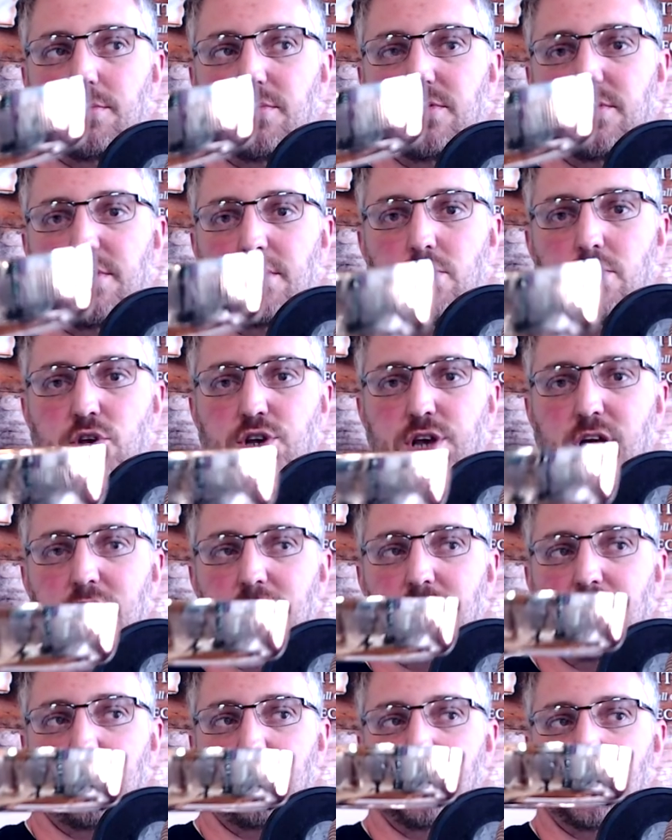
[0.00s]
still
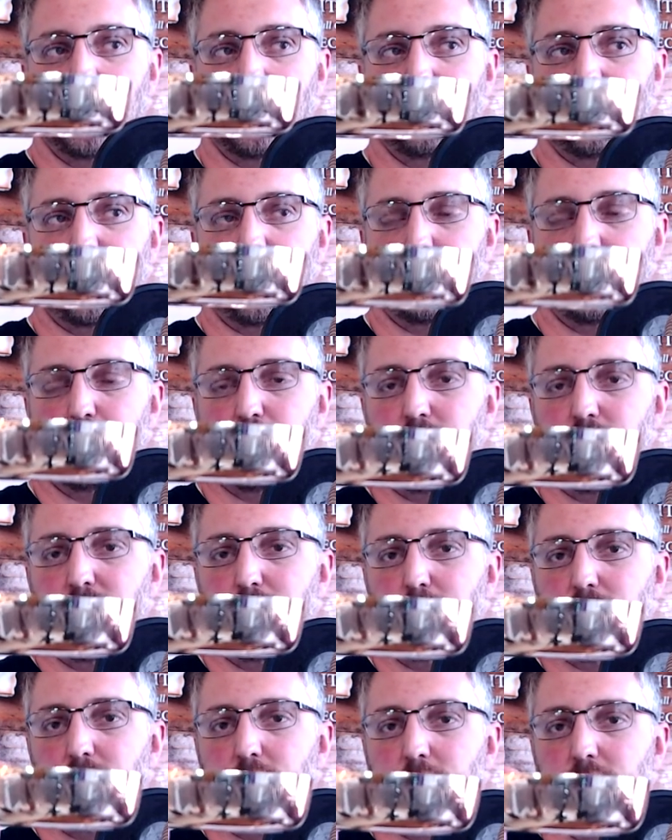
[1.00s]
shots of it because that's pretty
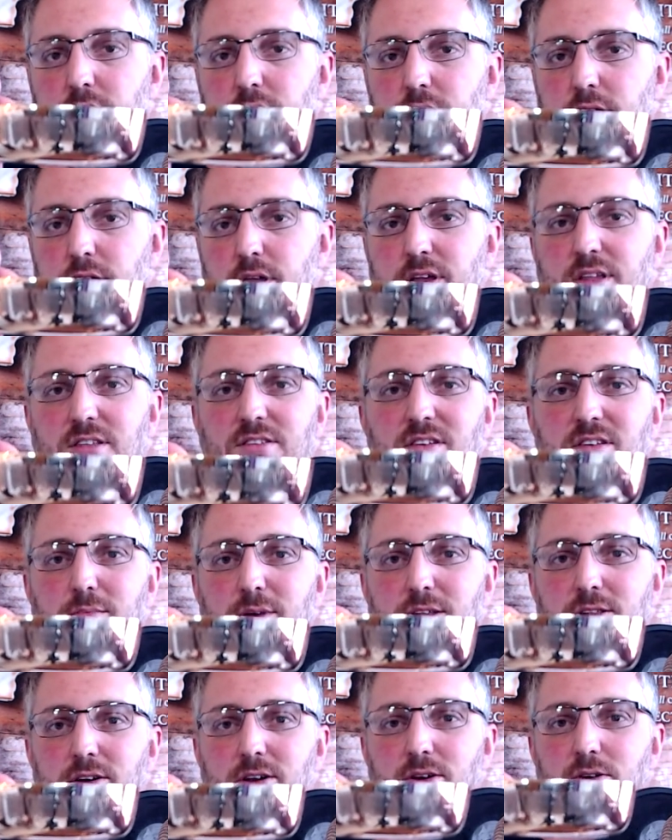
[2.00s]
blurry. You can see me
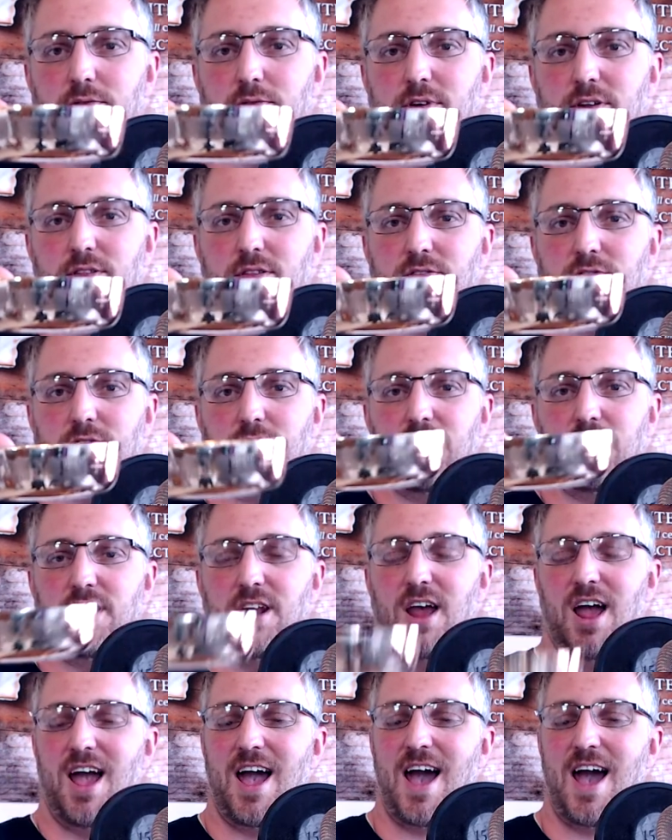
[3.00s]
looking over at the screen.